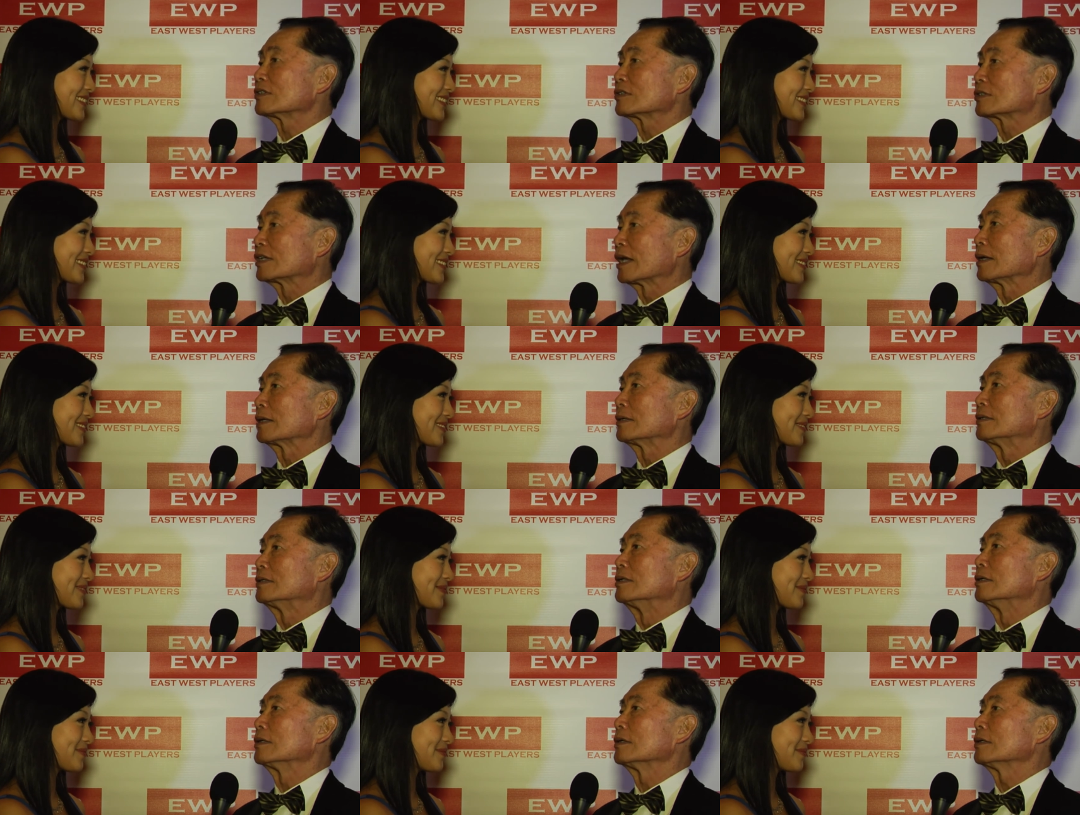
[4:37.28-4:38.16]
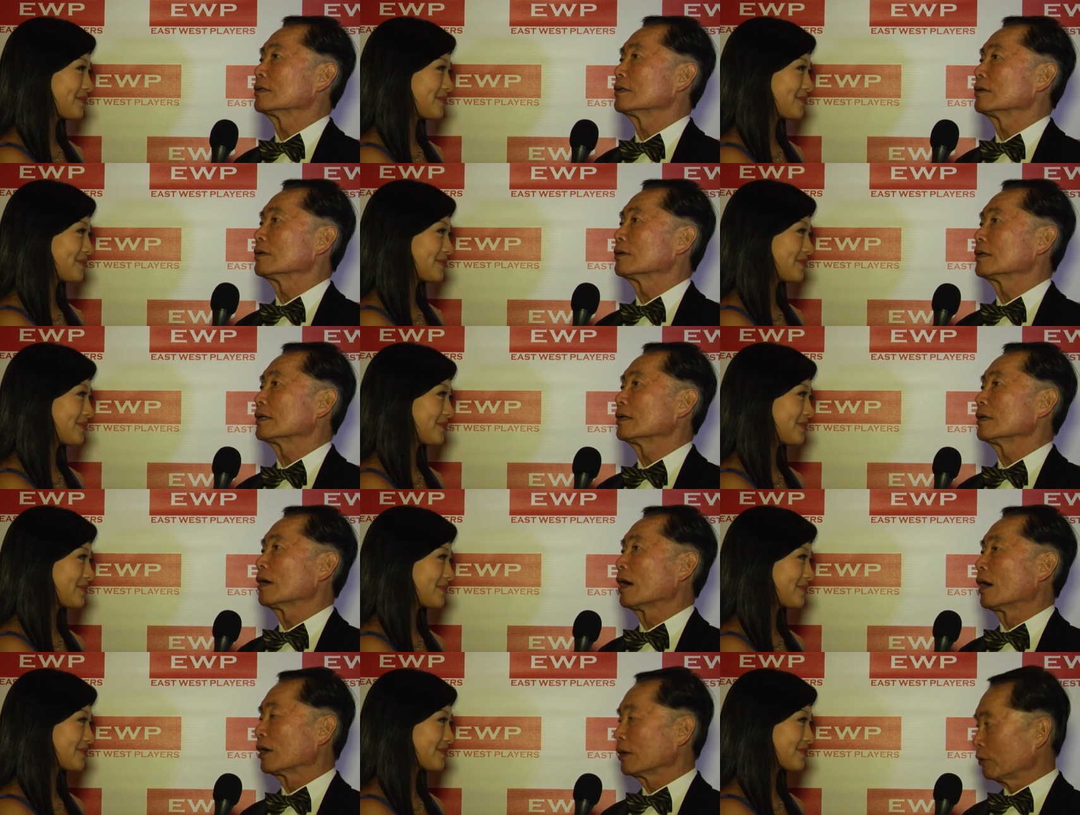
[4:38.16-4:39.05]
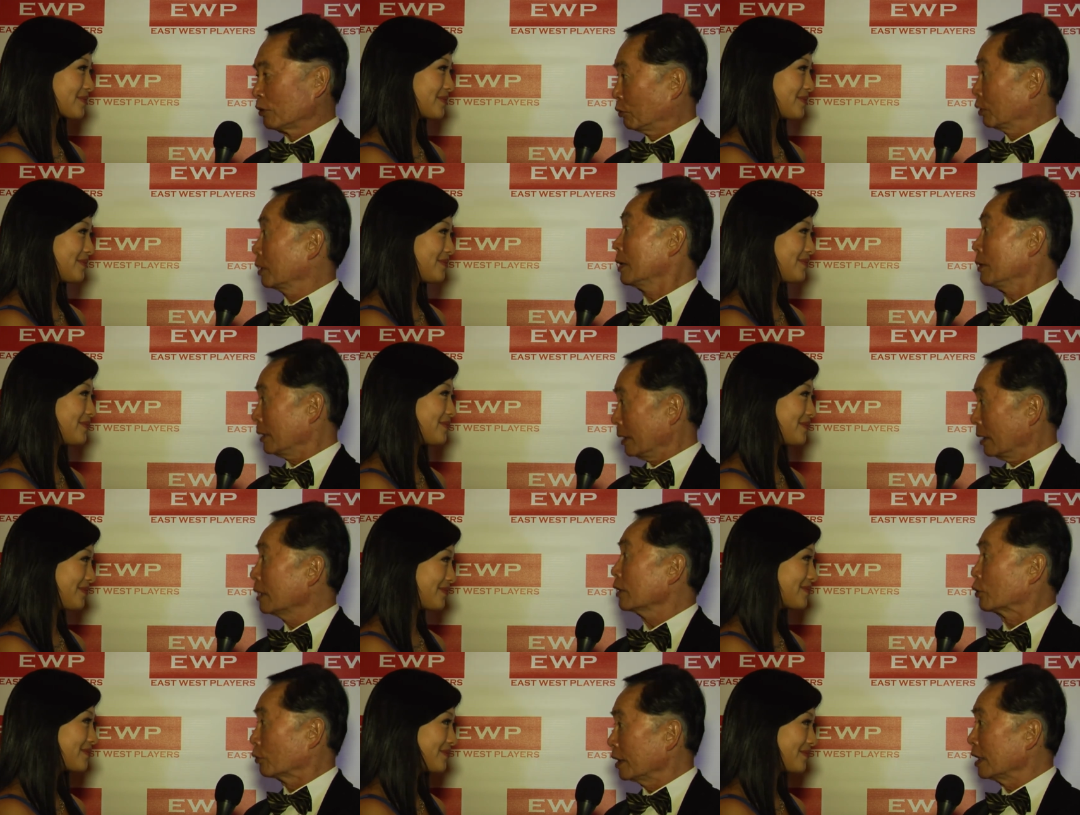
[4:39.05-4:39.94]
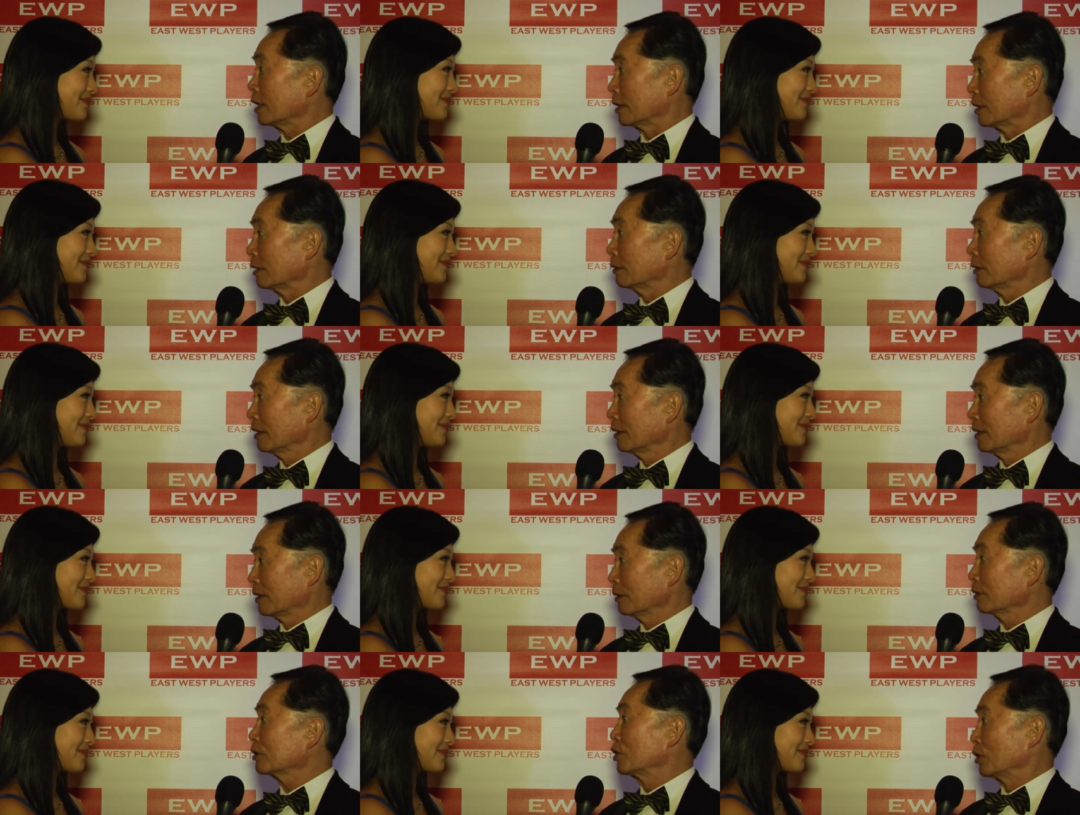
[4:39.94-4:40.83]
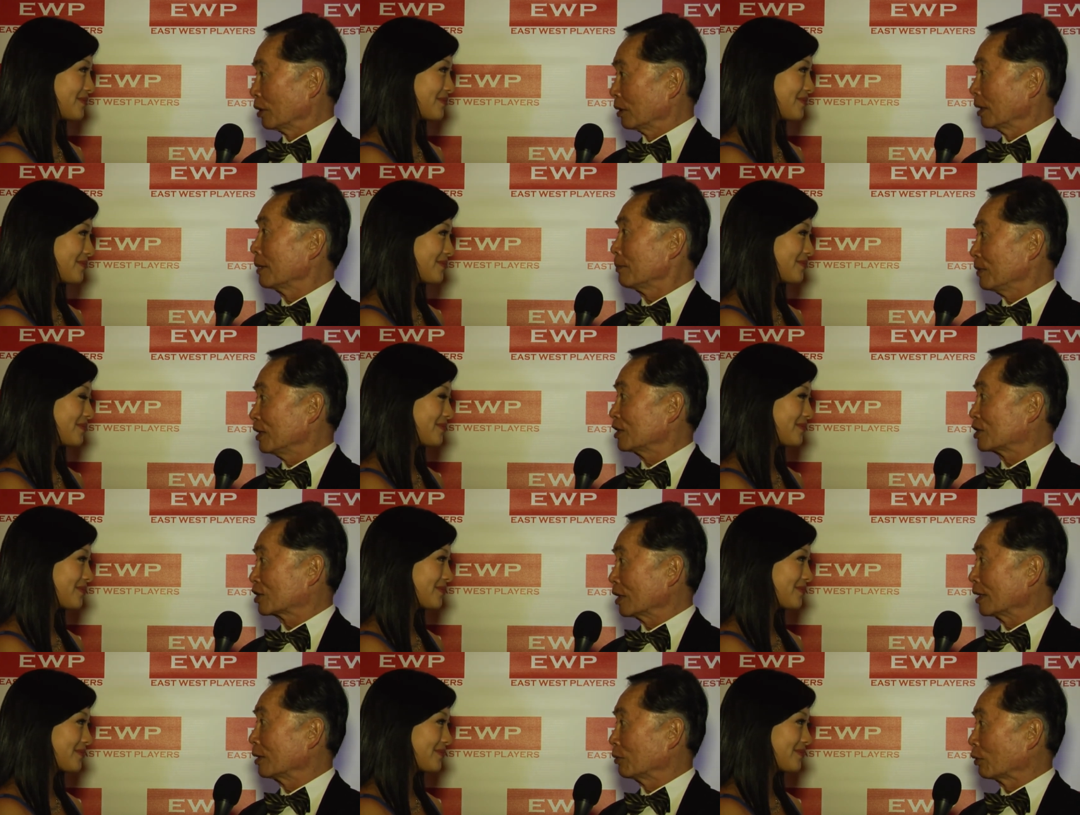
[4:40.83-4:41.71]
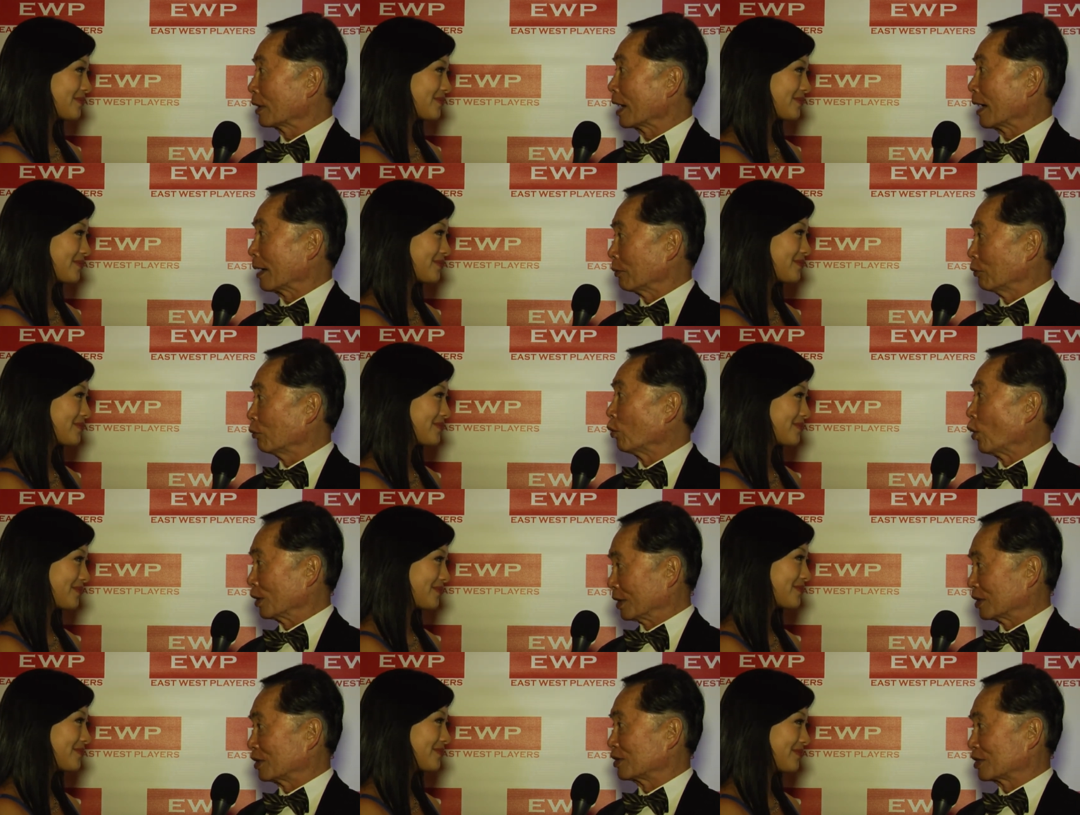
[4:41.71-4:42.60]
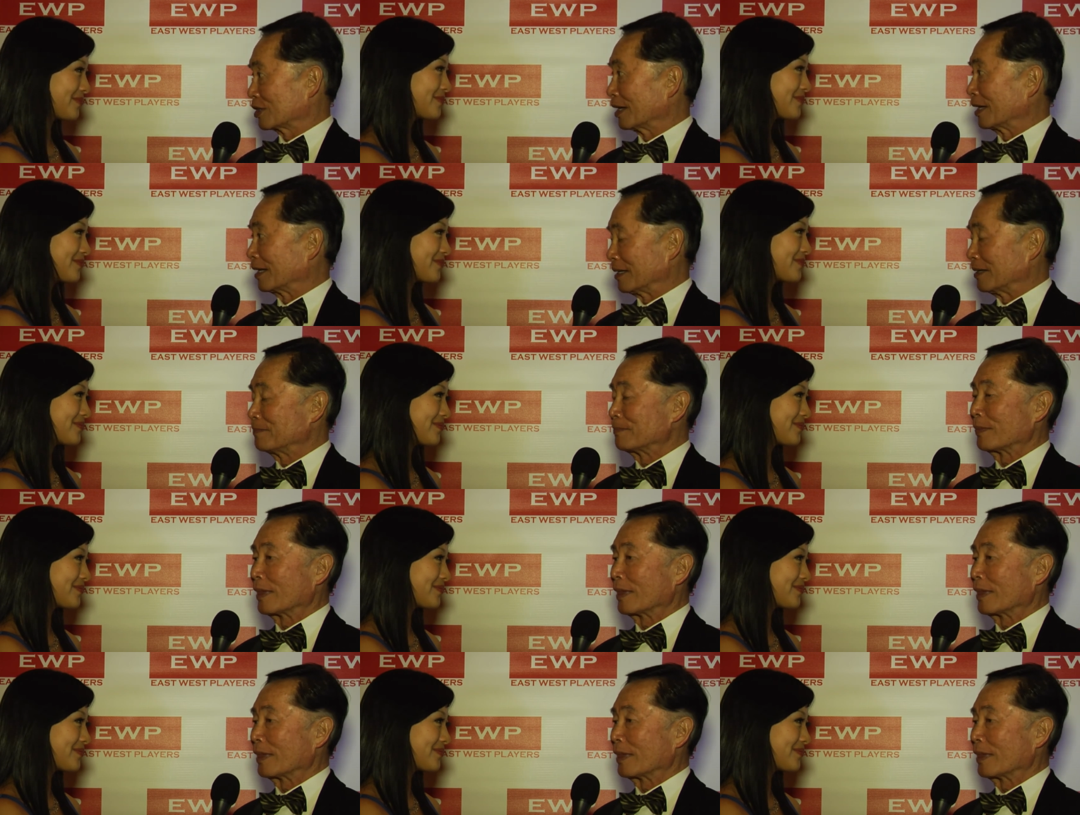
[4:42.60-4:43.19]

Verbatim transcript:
Speaker 1: said, uh, he, he agreed to let me study what I wanted to study.